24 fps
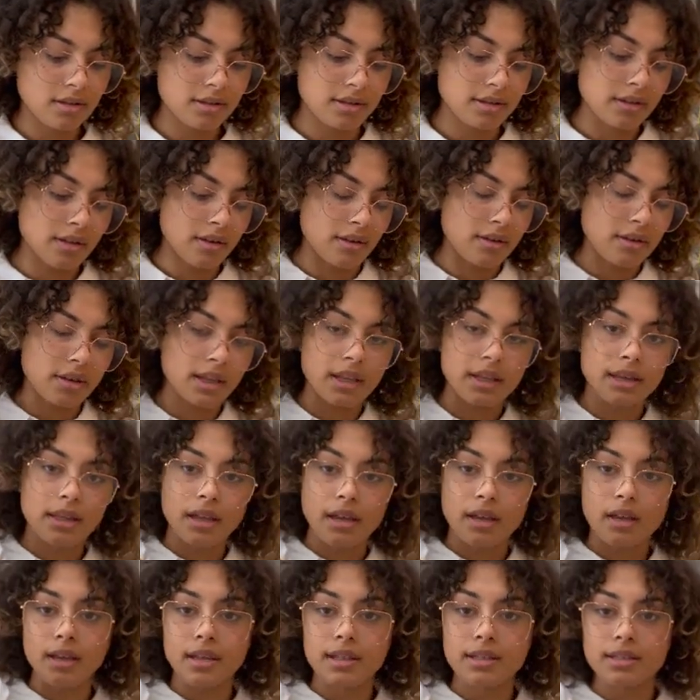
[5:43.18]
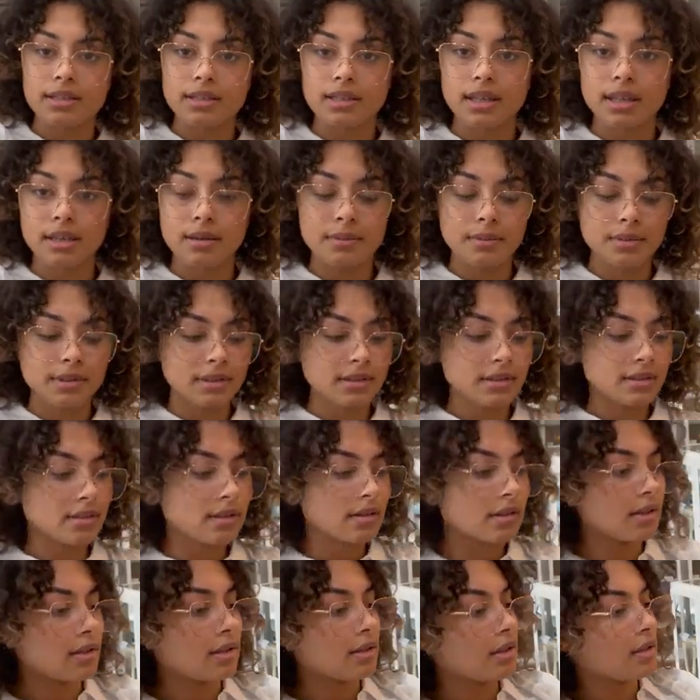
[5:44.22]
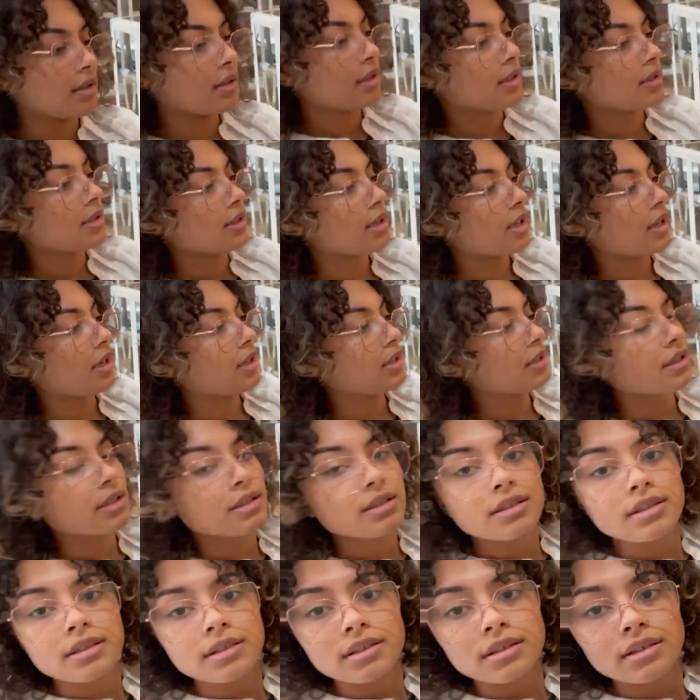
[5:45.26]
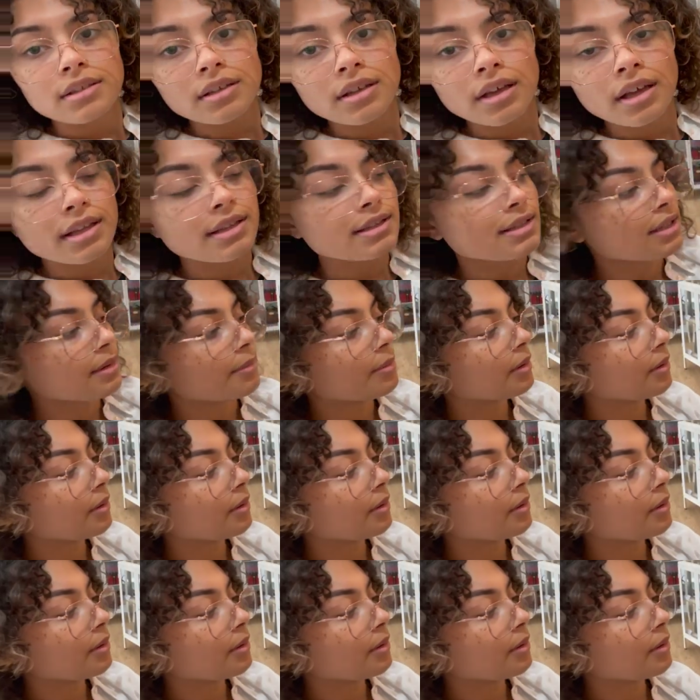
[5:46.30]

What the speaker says: So get that unzipped. So you just unzip